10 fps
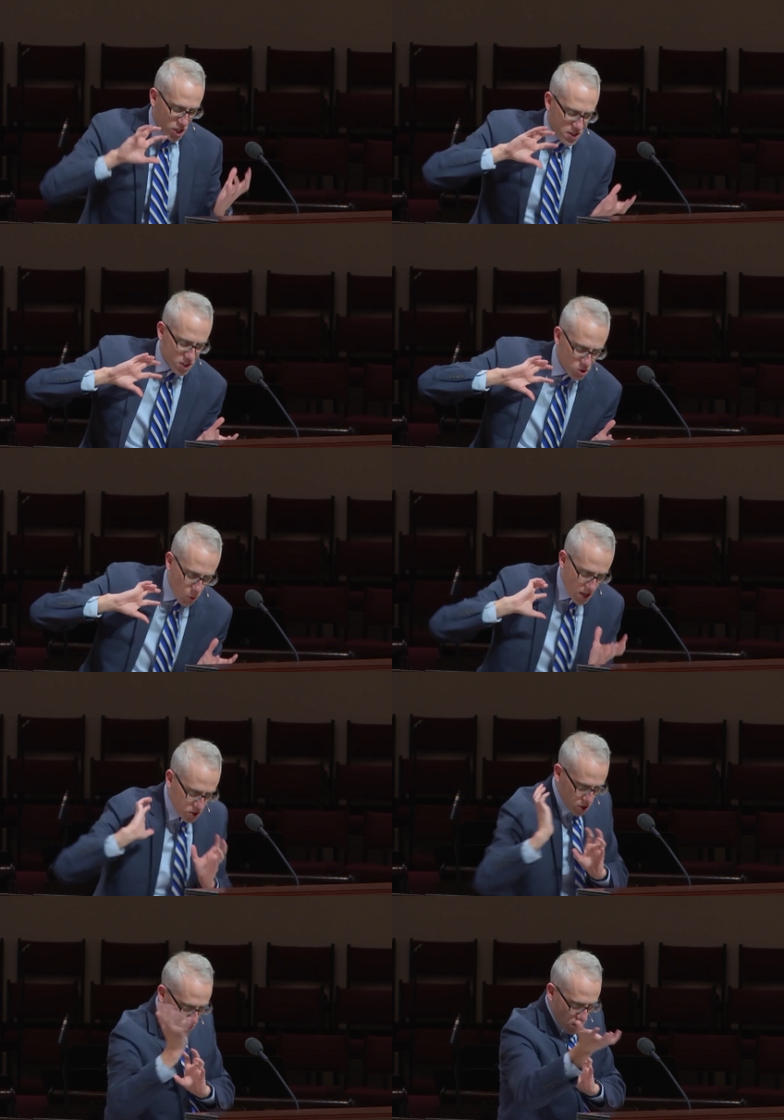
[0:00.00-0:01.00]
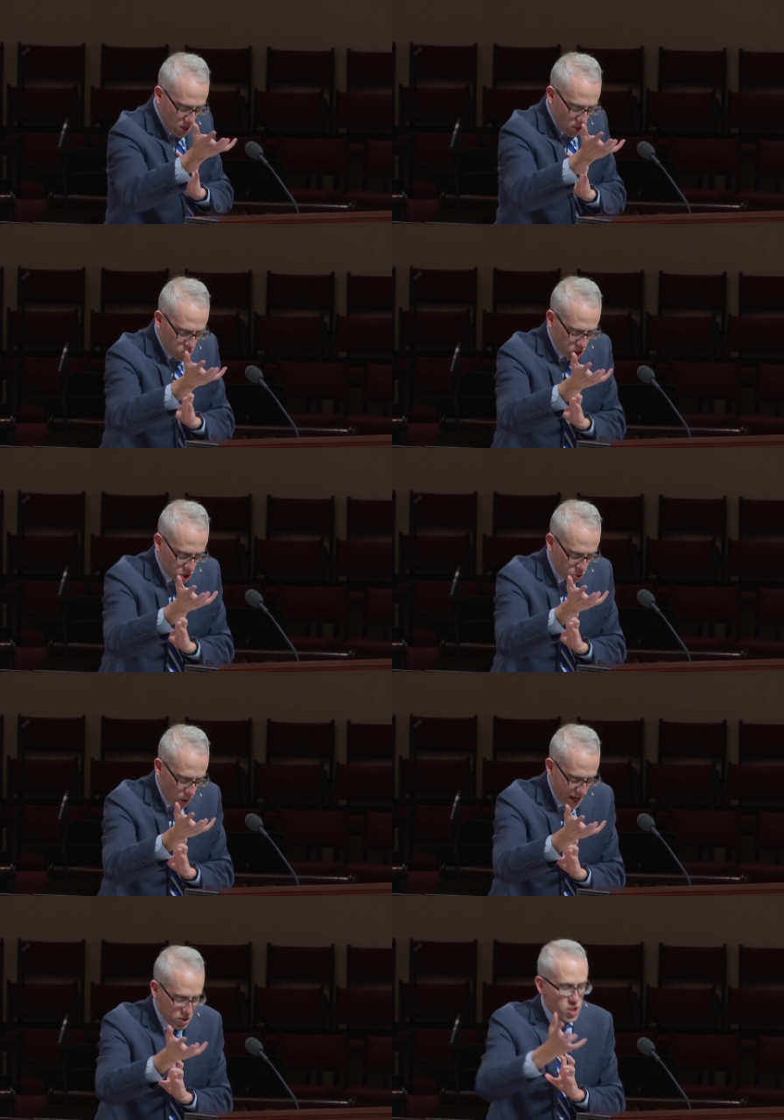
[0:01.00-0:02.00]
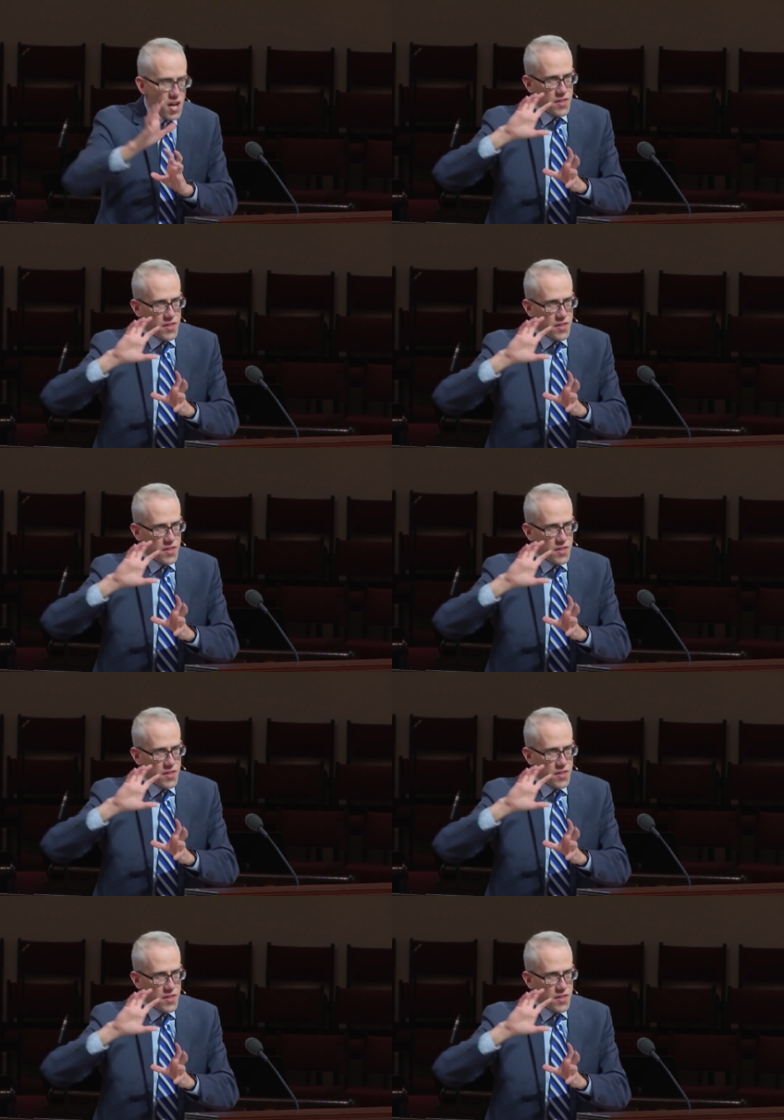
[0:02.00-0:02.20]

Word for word: Jesus wants you to switch.